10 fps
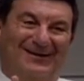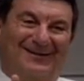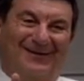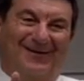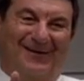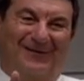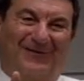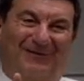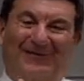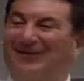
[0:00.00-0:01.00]
you know, for
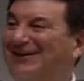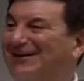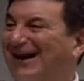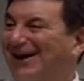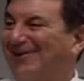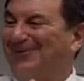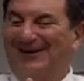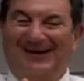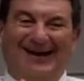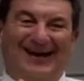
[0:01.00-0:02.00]
the 50th time,
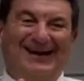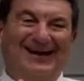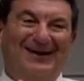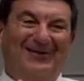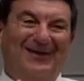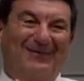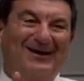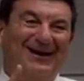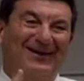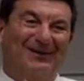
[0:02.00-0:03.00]
and I can't hear them and they
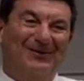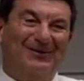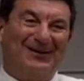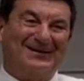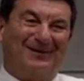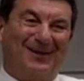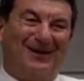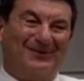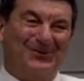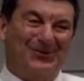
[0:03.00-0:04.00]
can't hear me when I tell them how
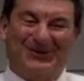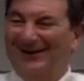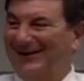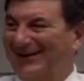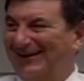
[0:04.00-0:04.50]
I'm doing.